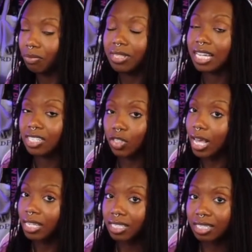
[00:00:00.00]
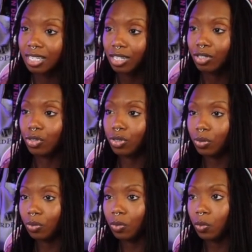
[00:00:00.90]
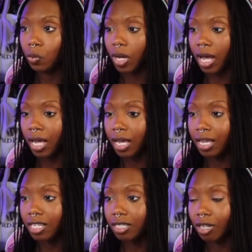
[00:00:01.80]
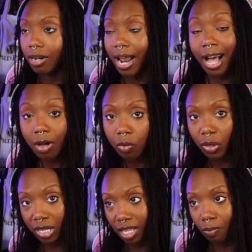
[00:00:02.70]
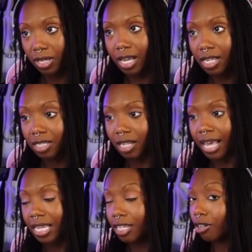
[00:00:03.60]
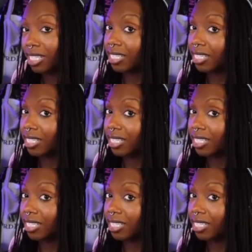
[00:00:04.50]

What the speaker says: Next.js to start out with it because I hear it